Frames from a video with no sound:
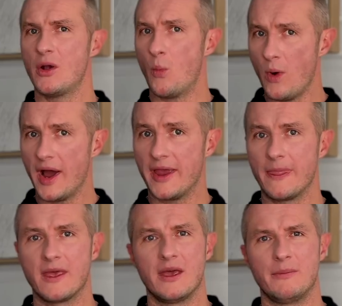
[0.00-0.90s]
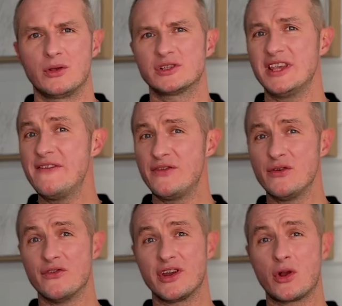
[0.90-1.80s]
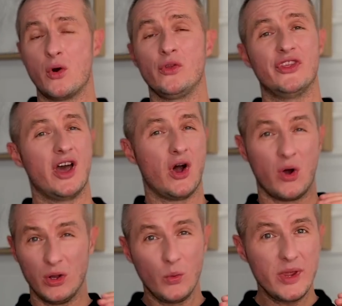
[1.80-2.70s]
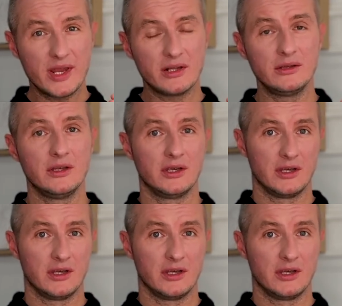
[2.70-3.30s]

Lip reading: Why? Because if you recode the whole vehicle